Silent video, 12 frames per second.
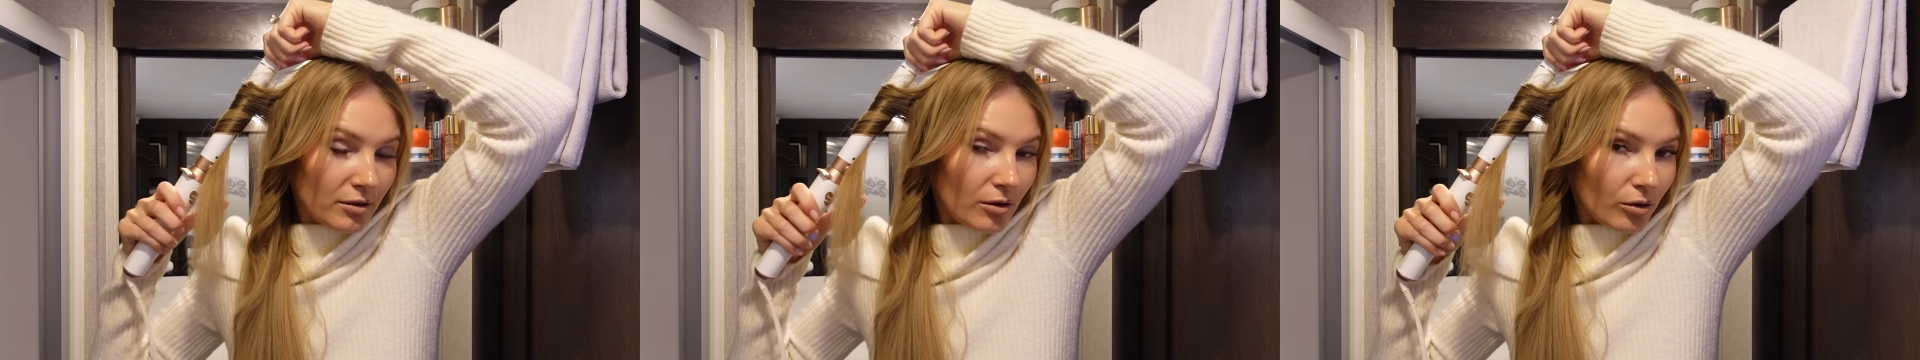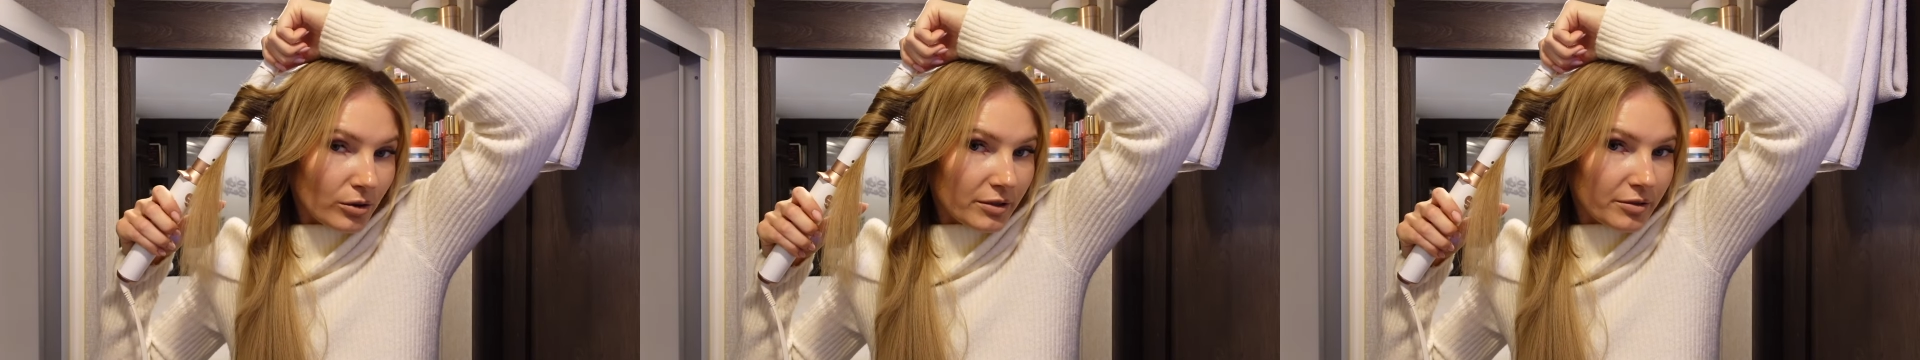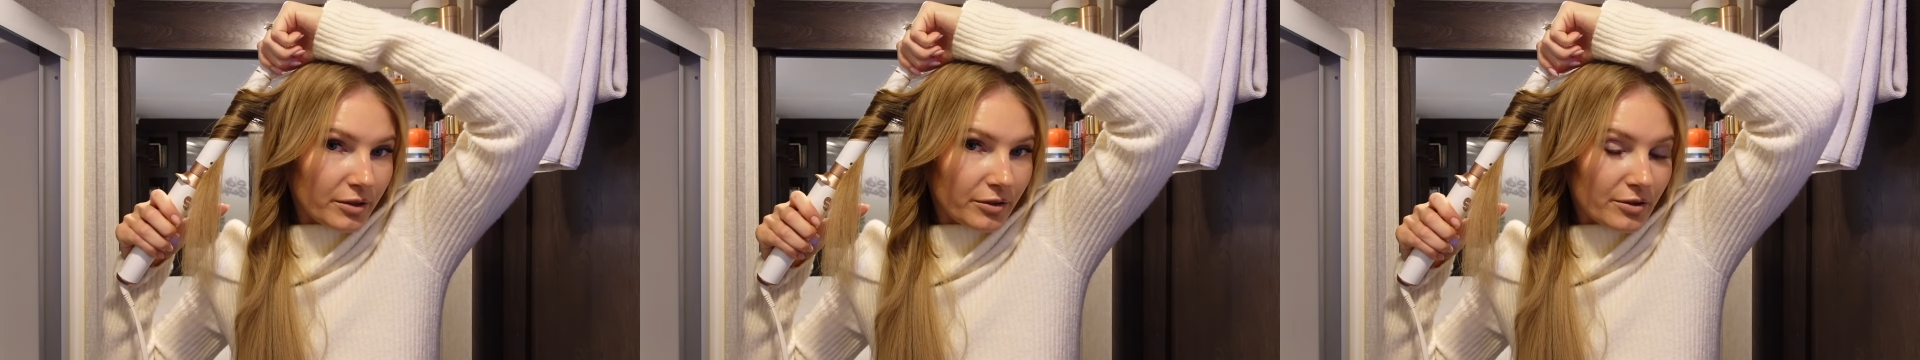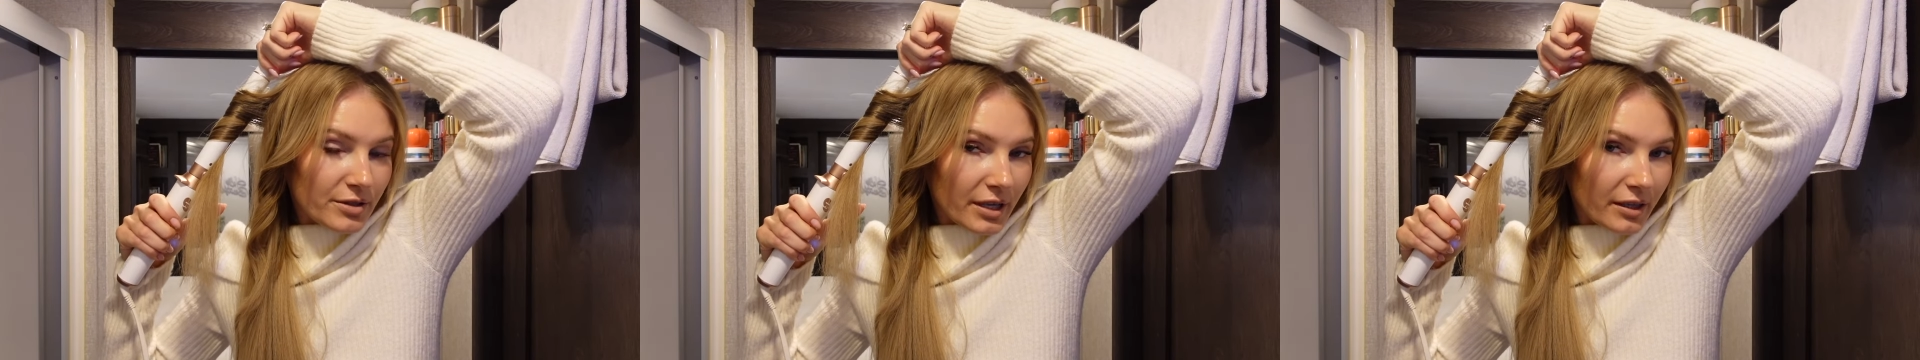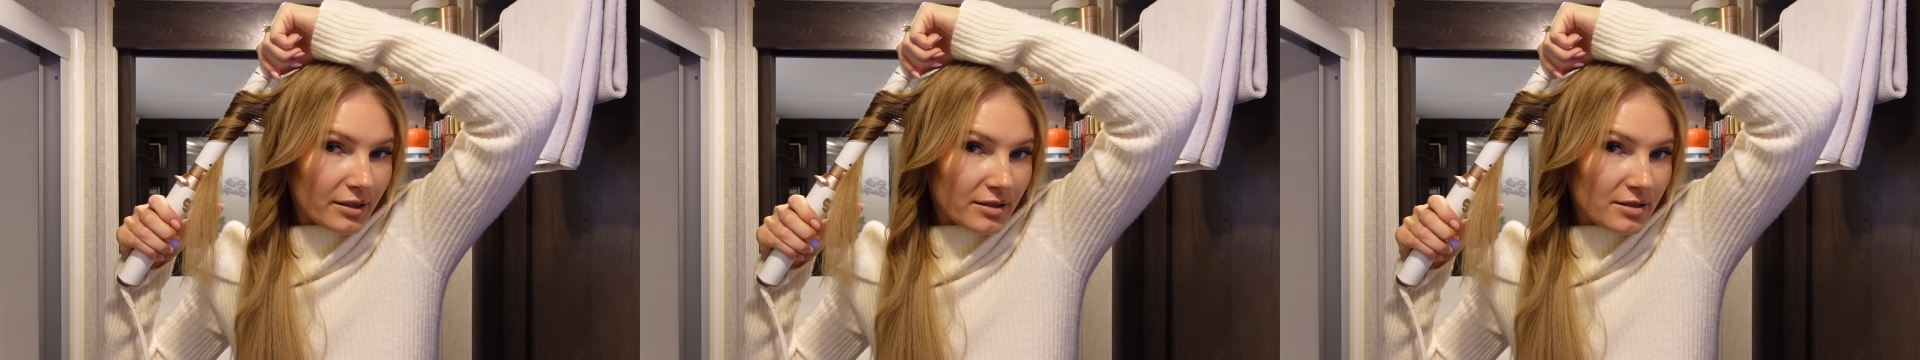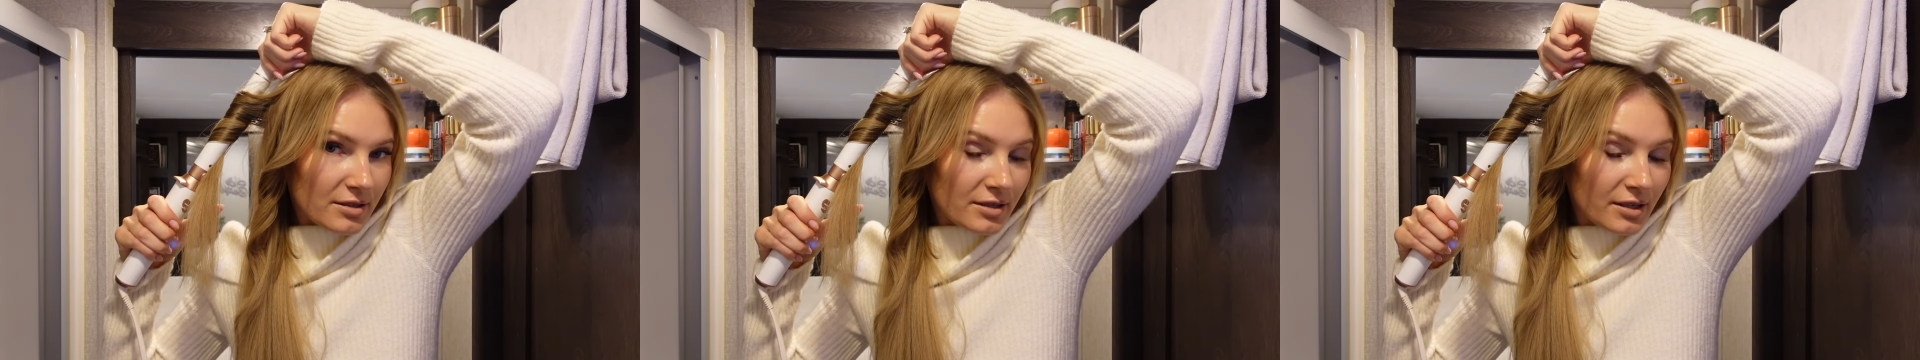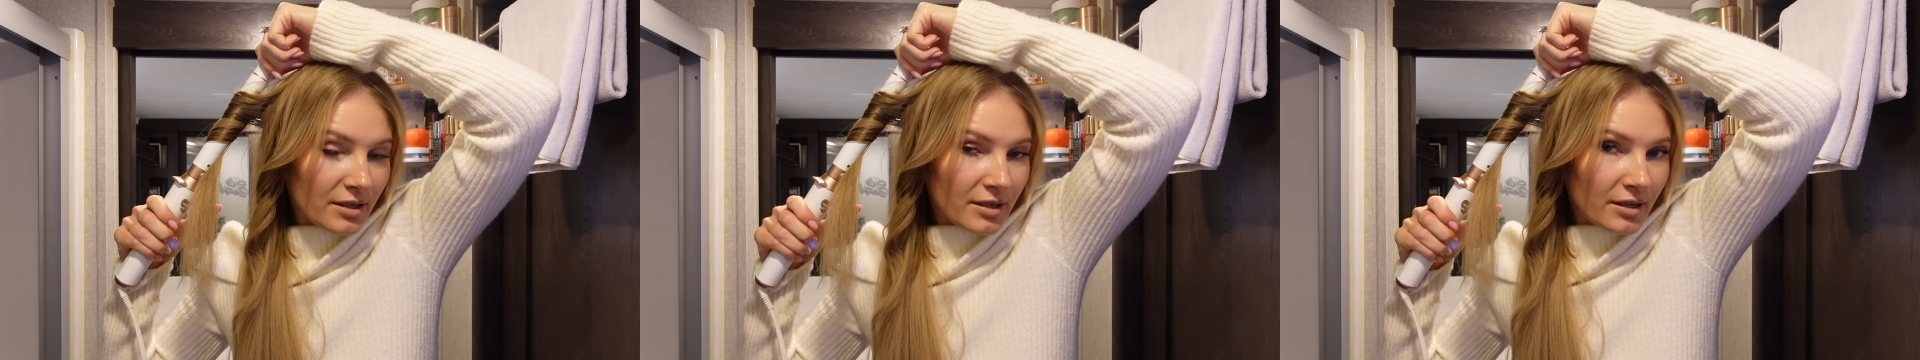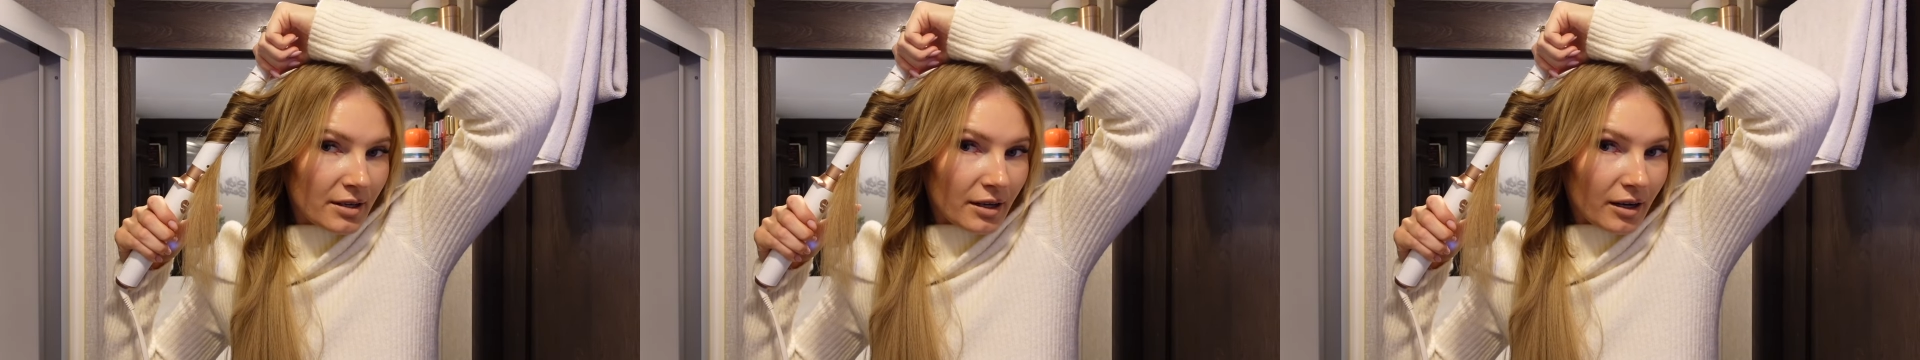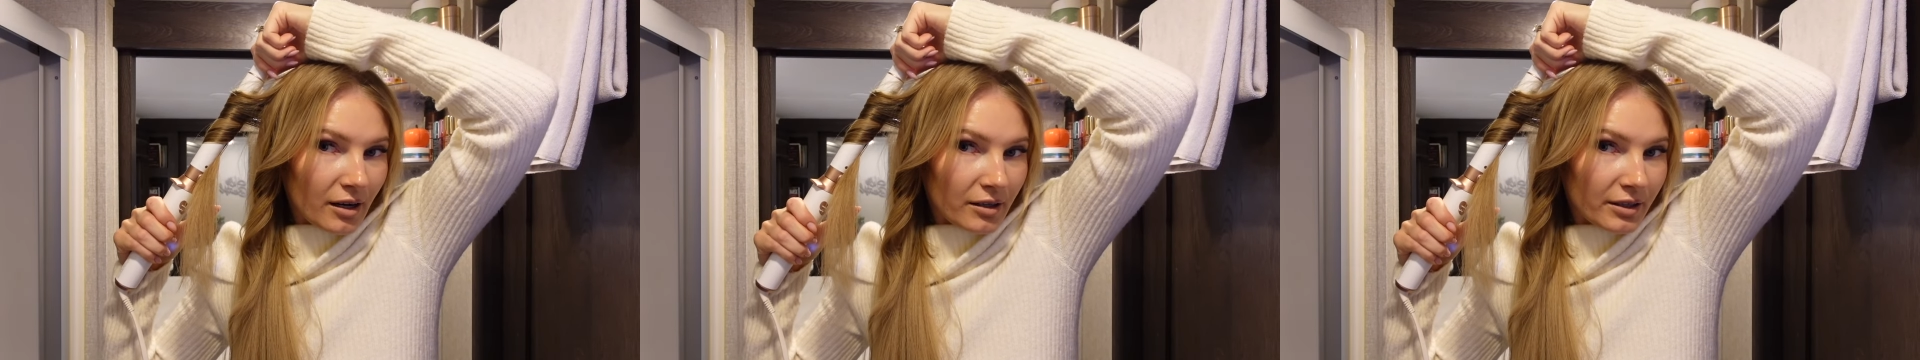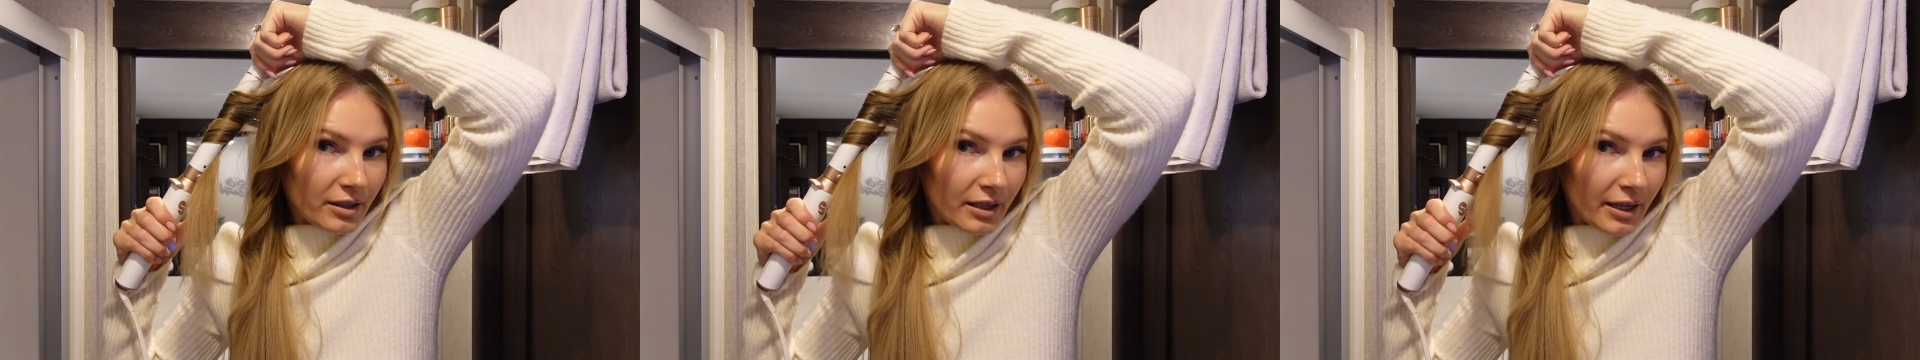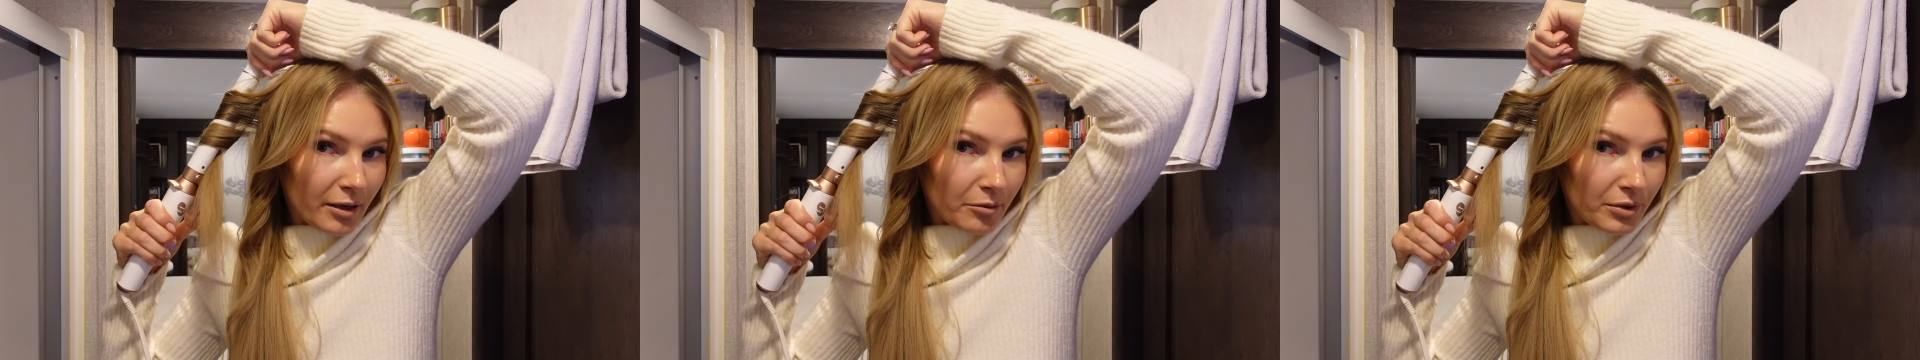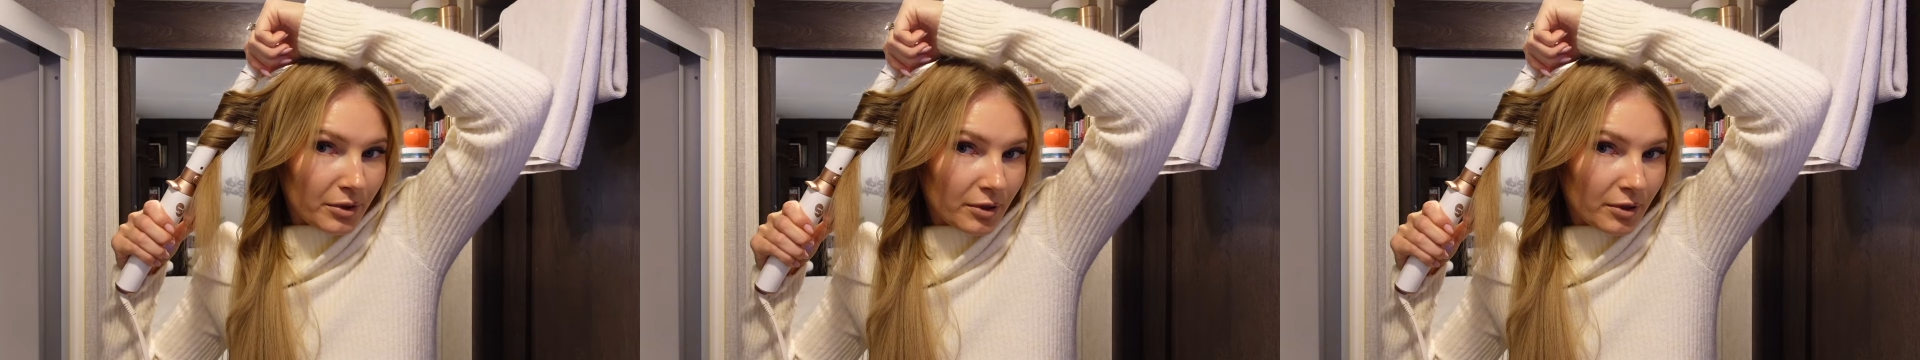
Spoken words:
hold it for a few seconds, unclamp,